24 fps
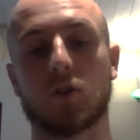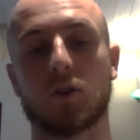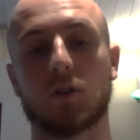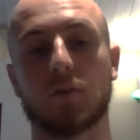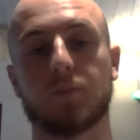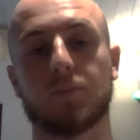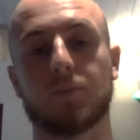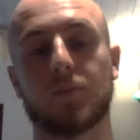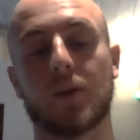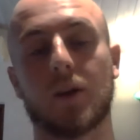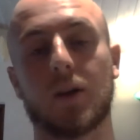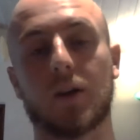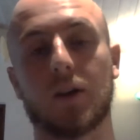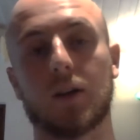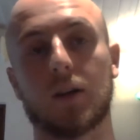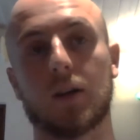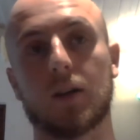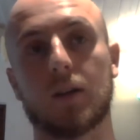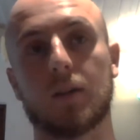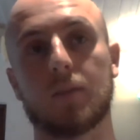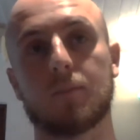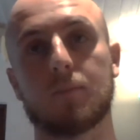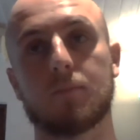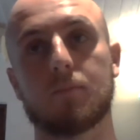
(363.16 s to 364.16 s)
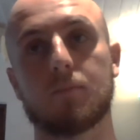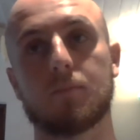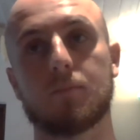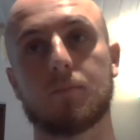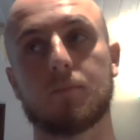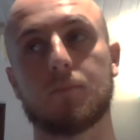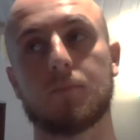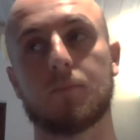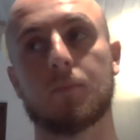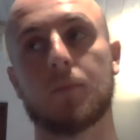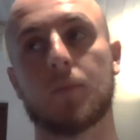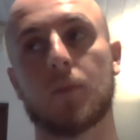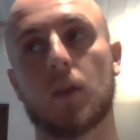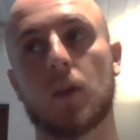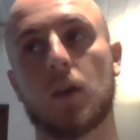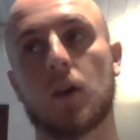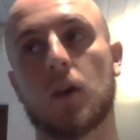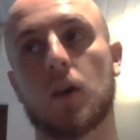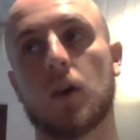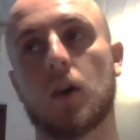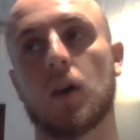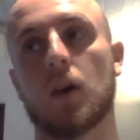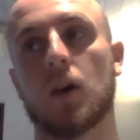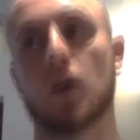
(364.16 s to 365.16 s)
shot. And
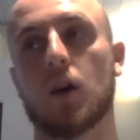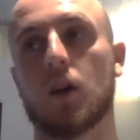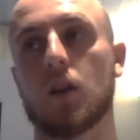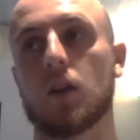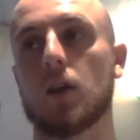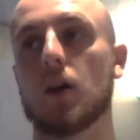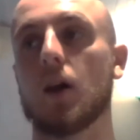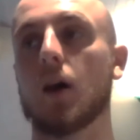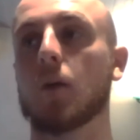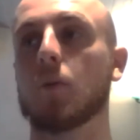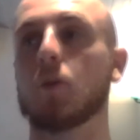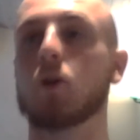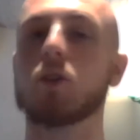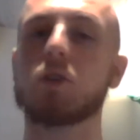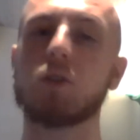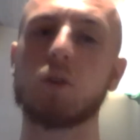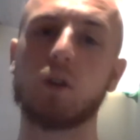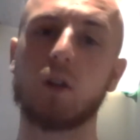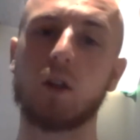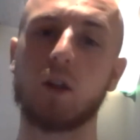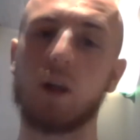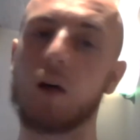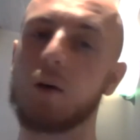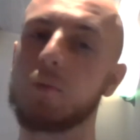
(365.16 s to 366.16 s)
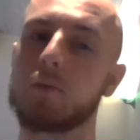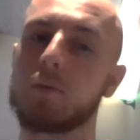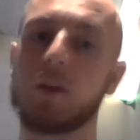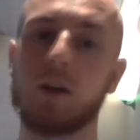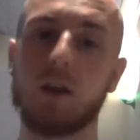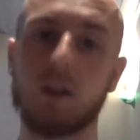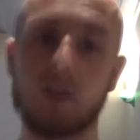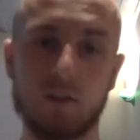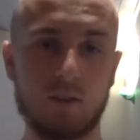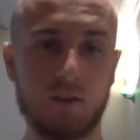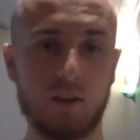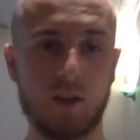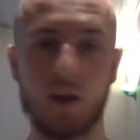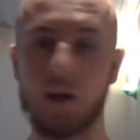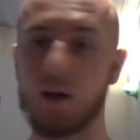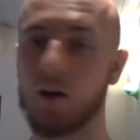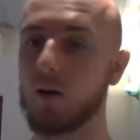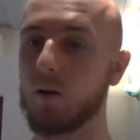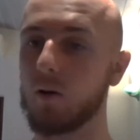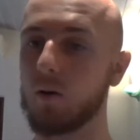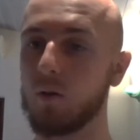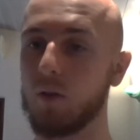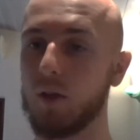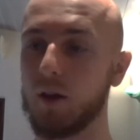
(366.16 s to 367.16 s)
yeah, I'll probably do a little update to see
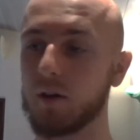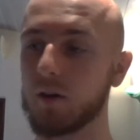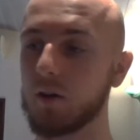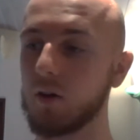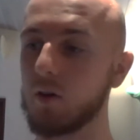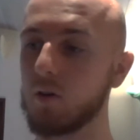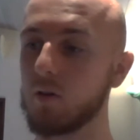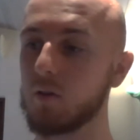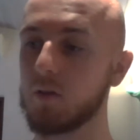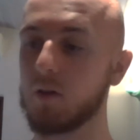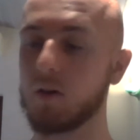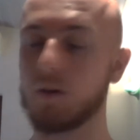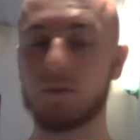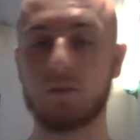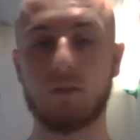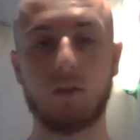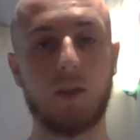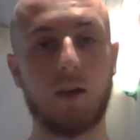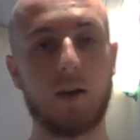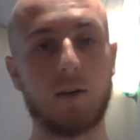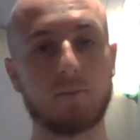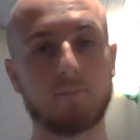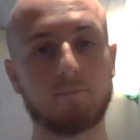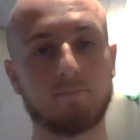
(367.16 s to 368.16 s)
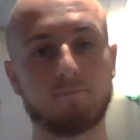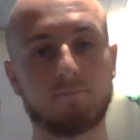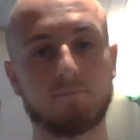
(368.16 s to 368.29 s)
how that goes after that.